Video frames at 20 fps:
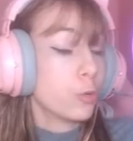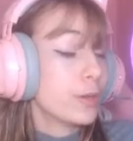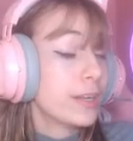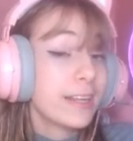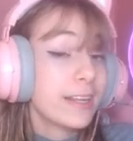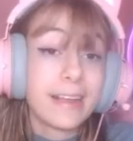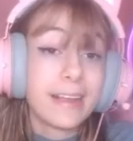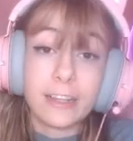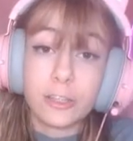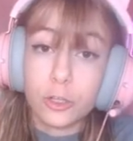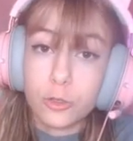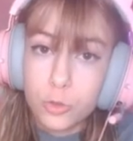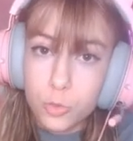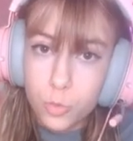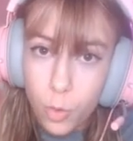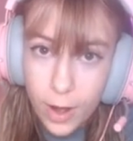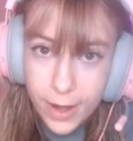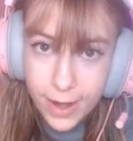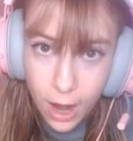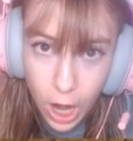Need to get those
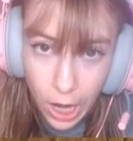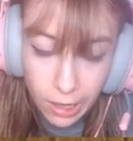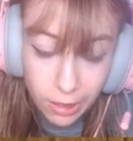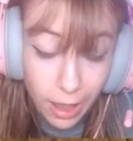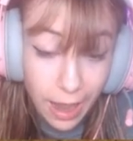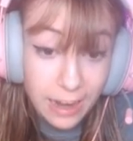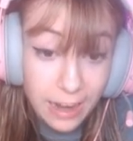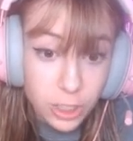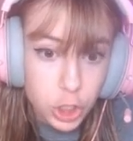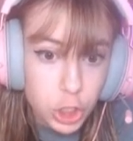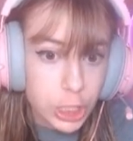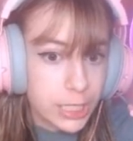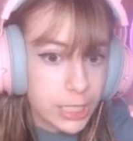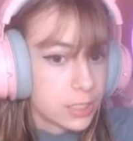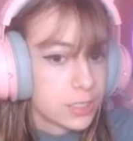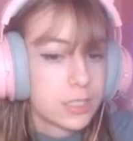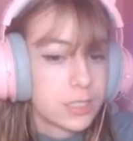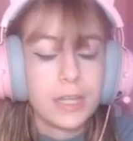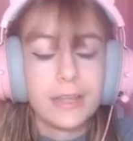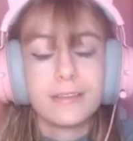white
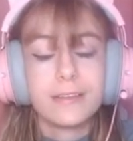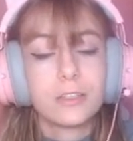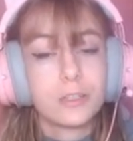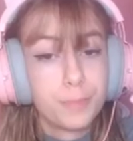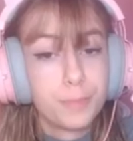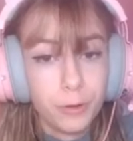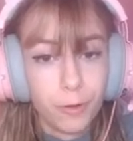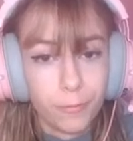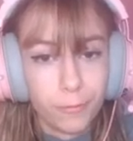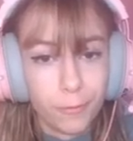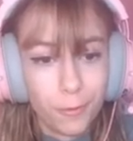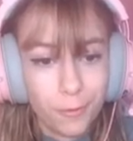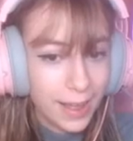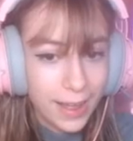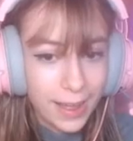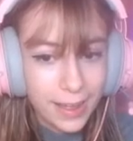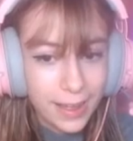eyelashes. It's beautiful.